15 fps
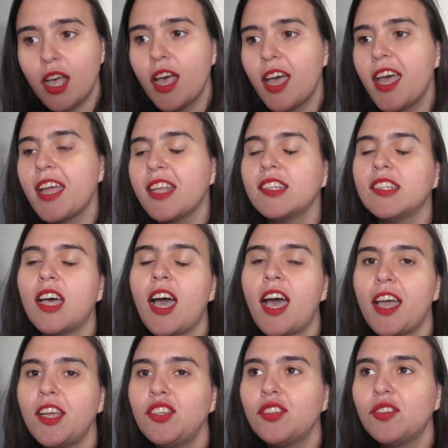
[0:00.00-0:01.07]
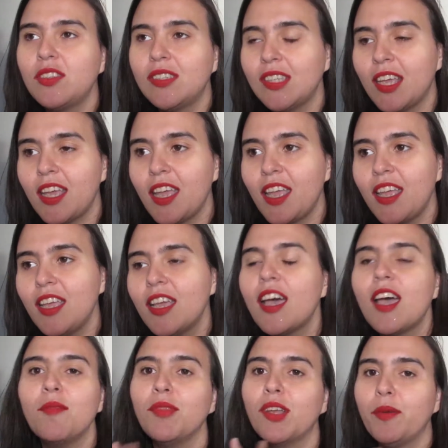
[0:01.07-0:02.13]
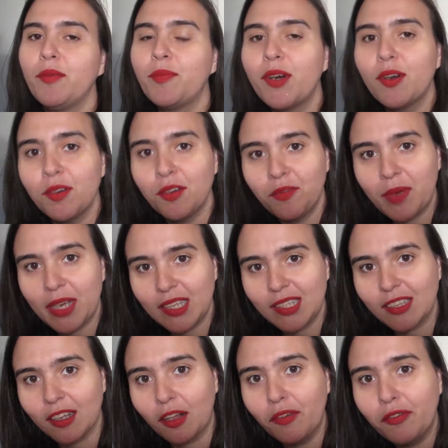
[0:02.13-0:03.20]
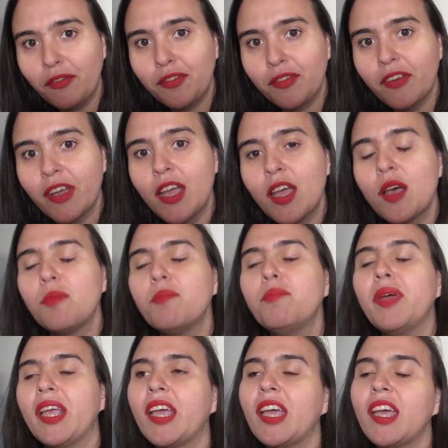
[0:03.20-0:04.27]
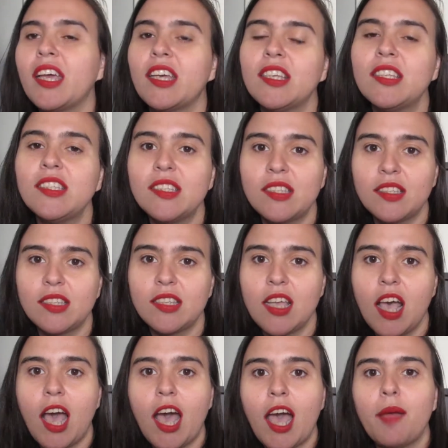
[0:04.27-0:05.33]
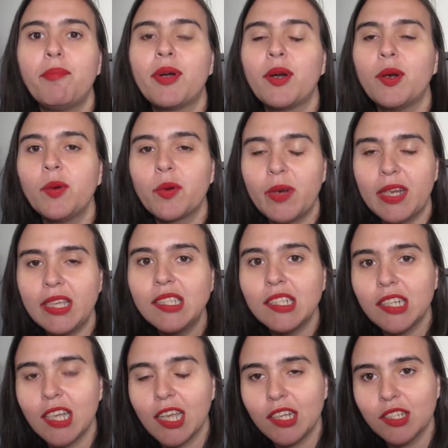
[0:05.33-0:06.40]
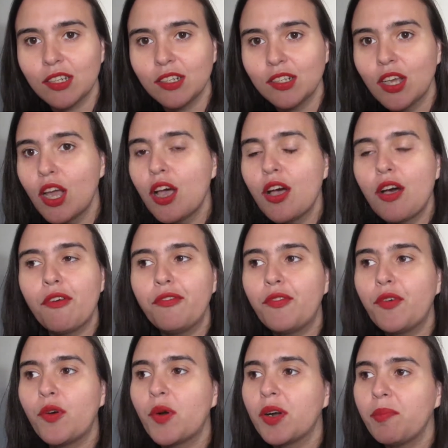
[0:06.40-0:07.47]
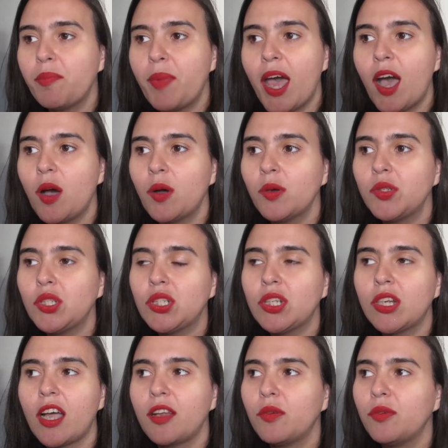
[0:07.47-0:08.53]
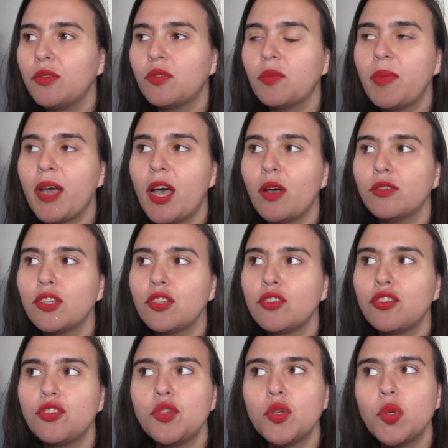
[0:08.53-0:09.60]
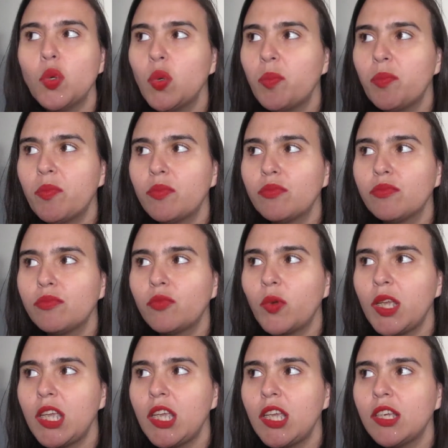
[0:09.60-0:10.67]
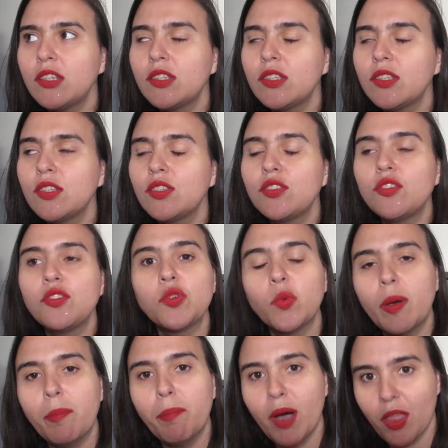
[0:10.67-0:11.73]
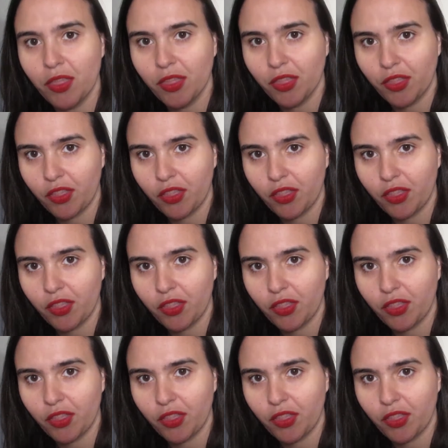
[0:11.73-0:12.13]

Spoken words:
And I should say I'm not proud of myself because I procrastinated for about 2 weeks to a month